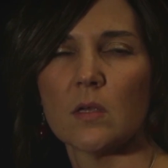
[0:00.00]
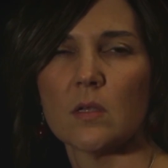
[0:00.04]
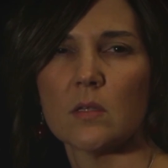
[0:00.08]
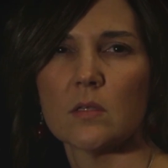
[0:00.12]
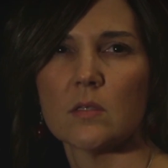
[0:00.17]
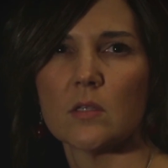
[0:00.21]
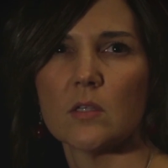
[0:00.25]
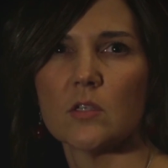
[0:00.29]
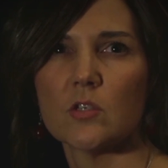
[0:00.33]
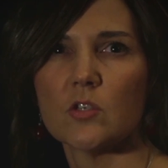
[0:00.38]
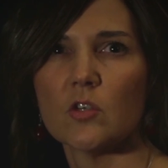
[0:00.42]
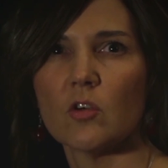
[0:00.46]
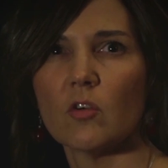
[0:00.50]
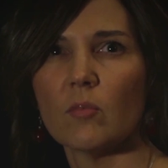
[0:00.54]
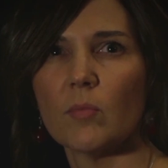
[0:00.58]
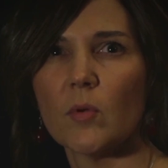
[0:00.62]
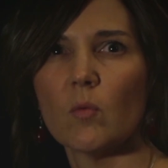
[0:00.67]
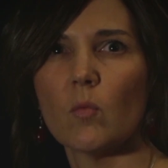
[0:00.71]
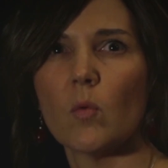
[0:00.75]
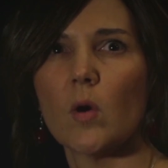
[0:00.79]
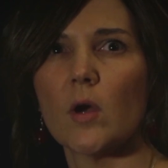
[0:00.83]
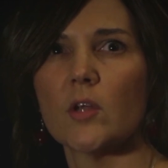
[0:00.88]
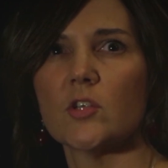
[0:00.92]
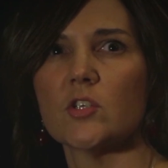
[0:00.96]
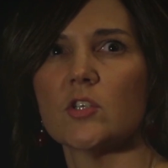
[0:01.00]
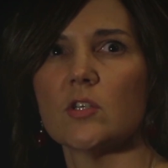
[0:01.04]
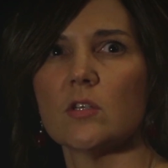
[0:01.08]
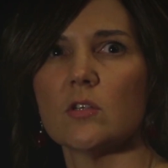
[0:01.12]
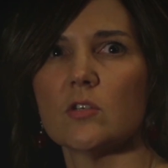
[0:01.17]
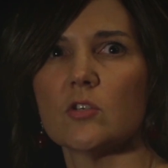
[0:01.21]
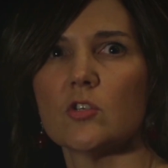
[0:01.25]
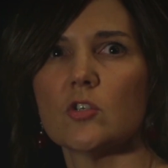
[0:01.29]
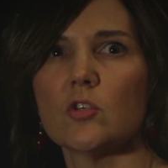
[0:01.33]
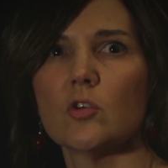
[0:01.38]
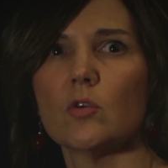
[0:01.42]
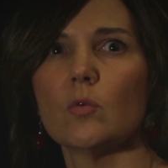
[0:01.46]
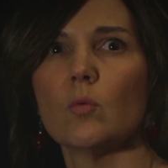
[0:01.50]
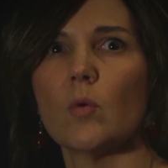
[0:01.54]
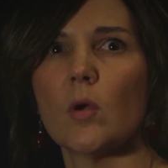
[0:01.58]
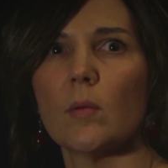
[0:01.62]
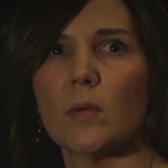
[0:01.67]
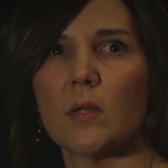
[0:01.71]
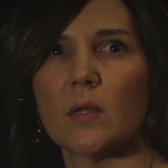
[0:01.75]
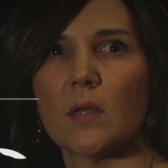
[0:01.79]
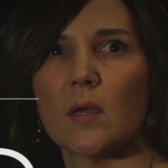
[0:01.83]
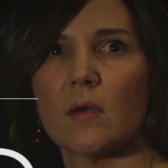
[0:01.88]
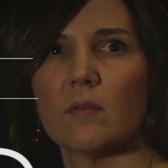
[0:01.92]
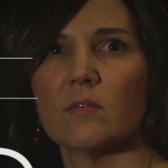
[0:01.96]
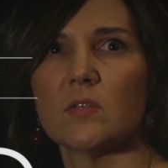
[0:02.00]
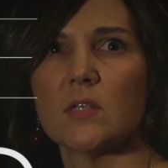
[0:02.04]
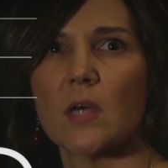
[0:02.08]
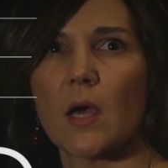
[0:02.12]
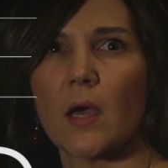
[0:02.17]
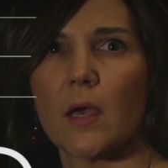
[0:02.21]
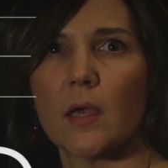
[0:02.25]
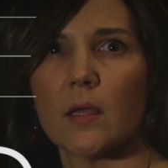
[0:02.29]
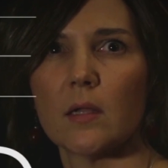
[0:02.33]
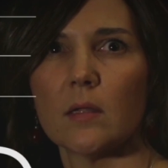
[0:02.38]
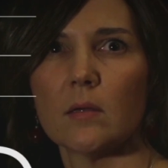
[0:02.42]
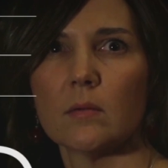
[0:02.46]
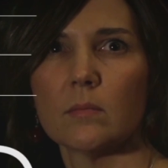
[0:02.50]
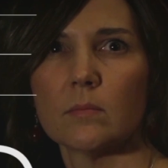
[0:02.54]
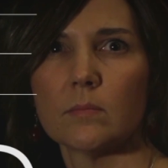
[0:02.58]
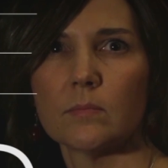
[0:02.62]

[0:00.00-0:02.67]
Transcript: Since you have been watching, 2 women have died.